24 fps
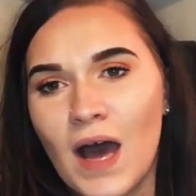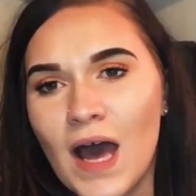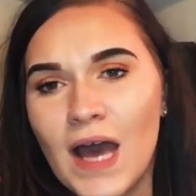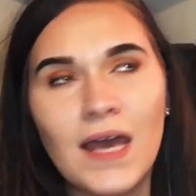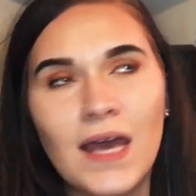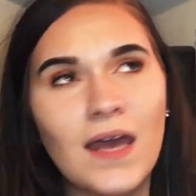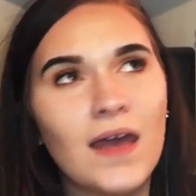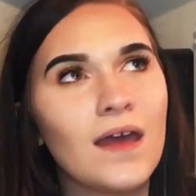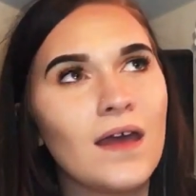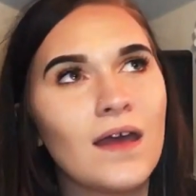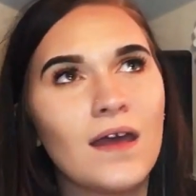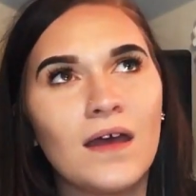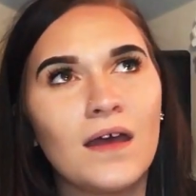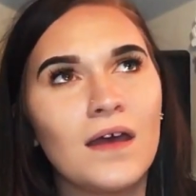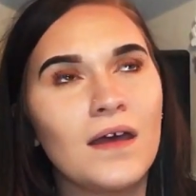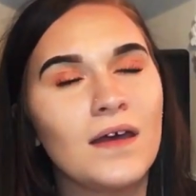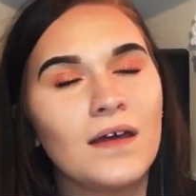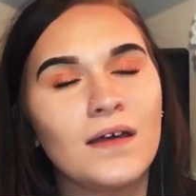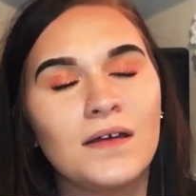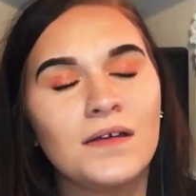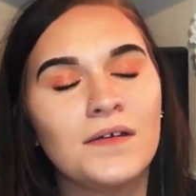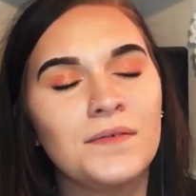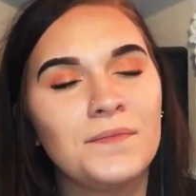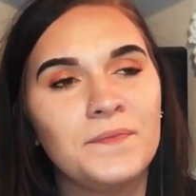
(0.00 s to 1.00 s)
I
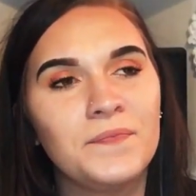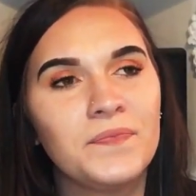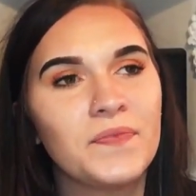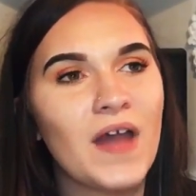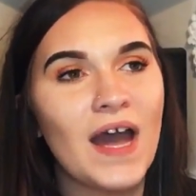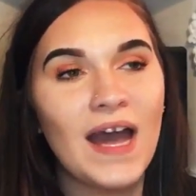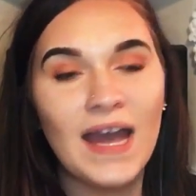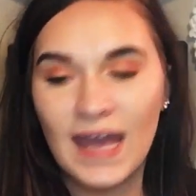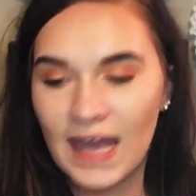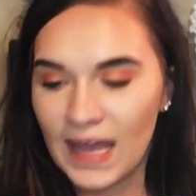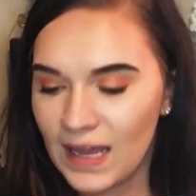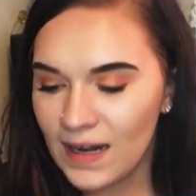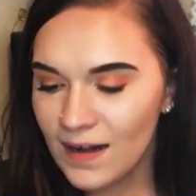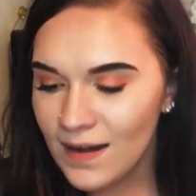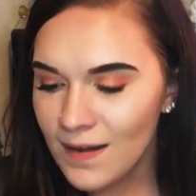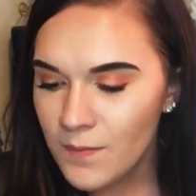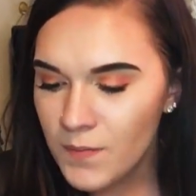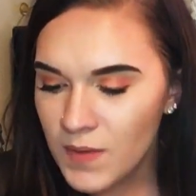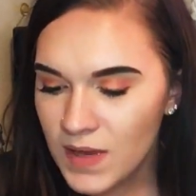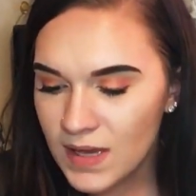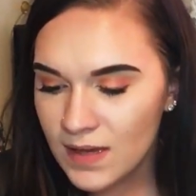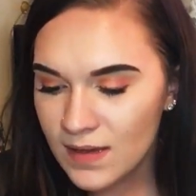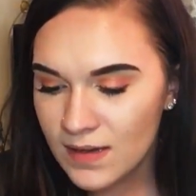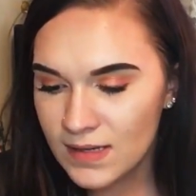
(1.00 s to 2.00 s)
hate it
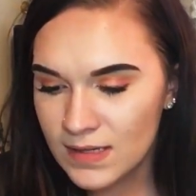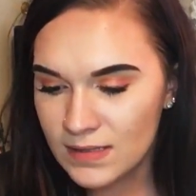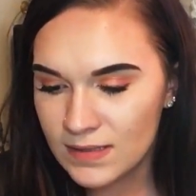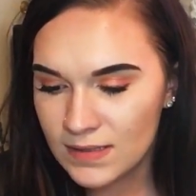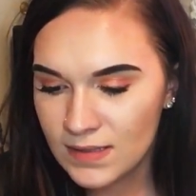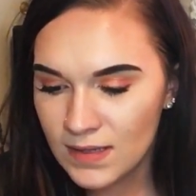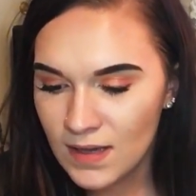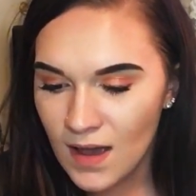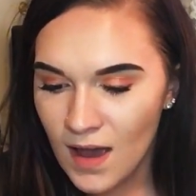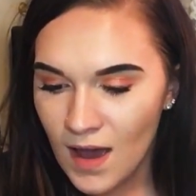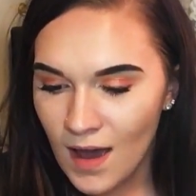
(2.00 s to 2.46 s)
because